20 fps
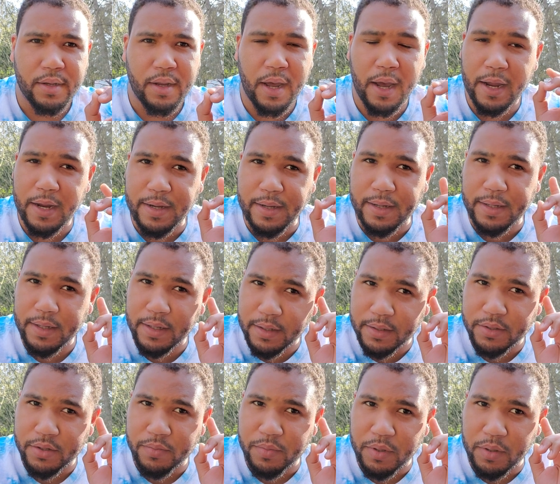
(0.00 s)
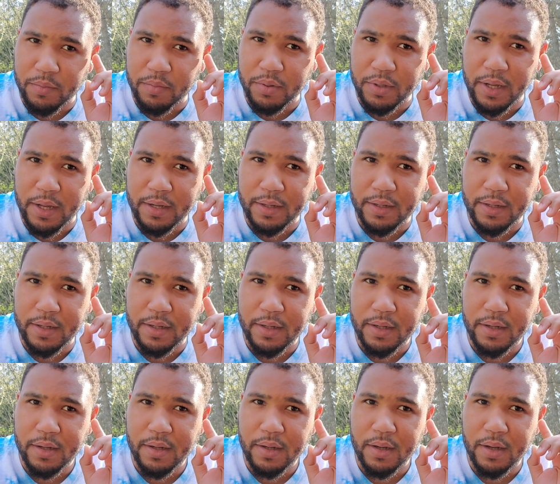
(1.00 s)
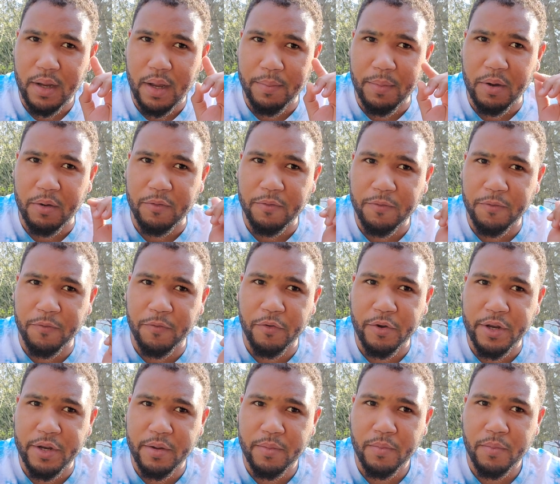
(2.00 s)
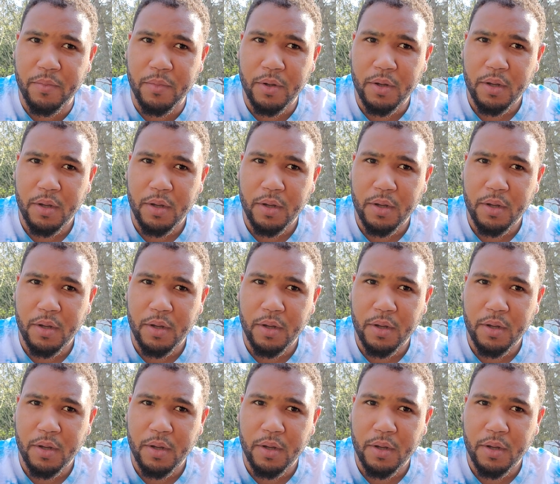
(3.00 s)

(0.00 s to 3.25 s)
Ideas are being planted about freedom,